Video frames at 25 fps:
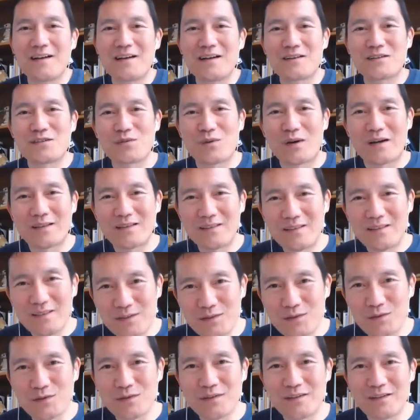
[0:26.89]
So I
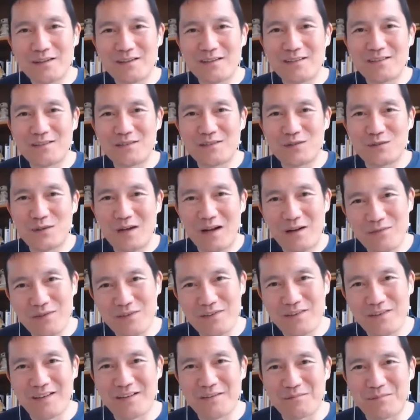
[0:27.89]
literally do
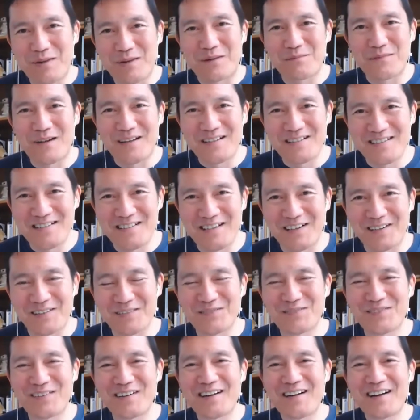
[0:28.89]
everything by
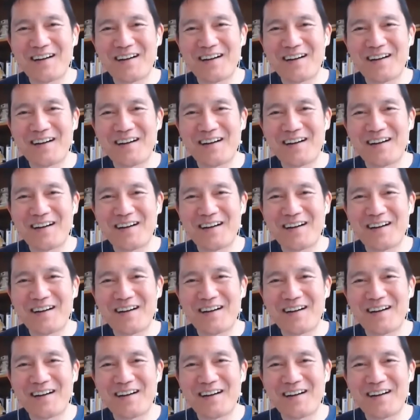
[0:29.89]
myself.